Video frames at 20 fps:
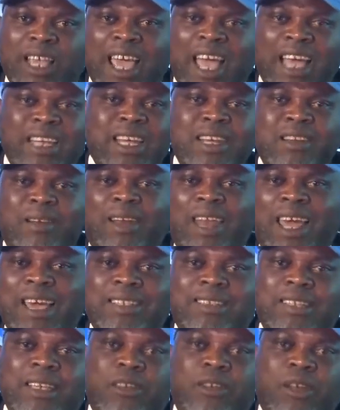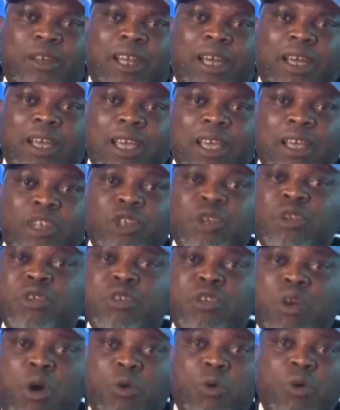And a dollar is a dollar. Do you
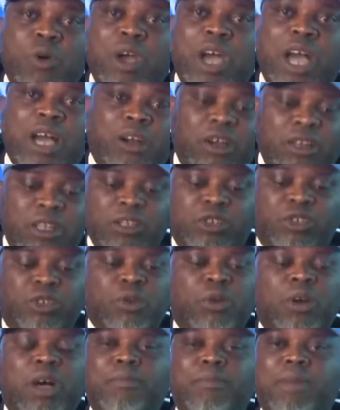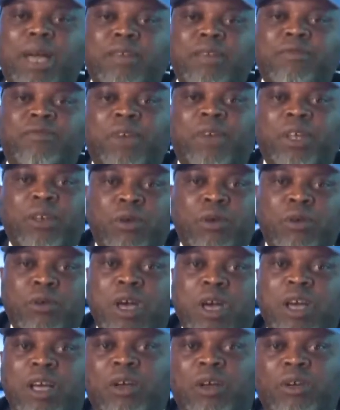know, according to my
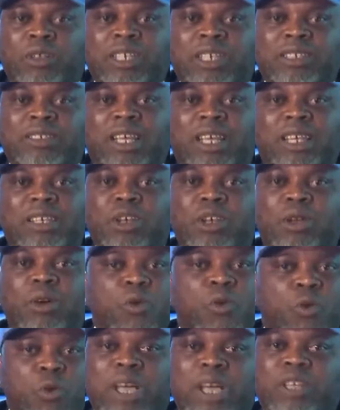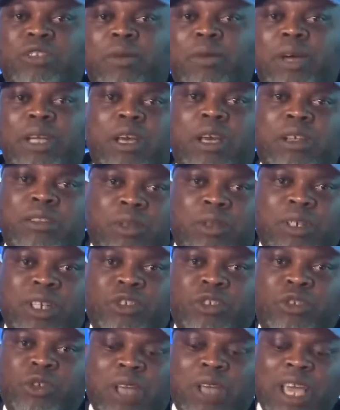fellow contestant, you know, who were somewhere at
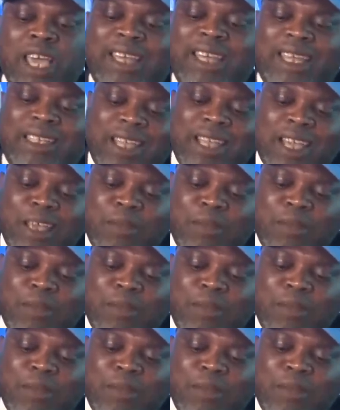Donald Duke, that